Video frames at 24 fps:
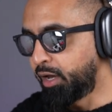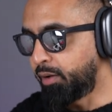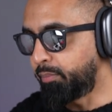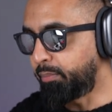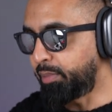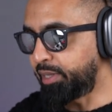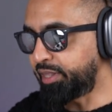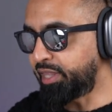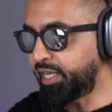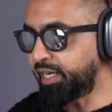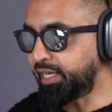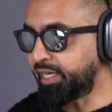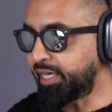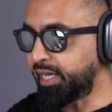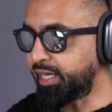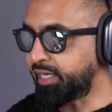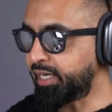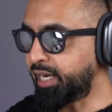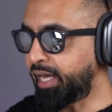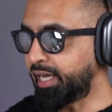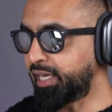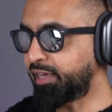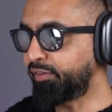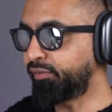But then again,
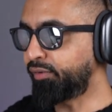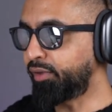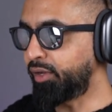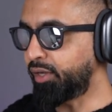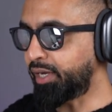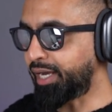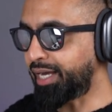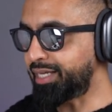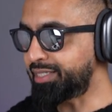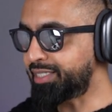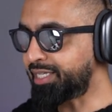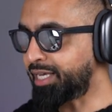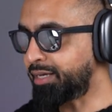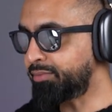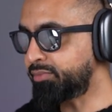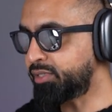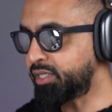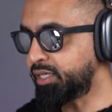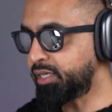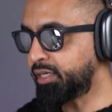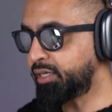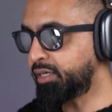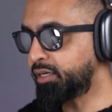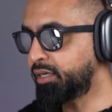like if you look at
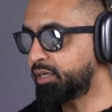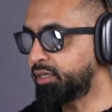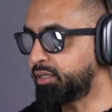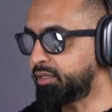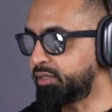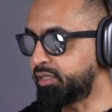Samsung,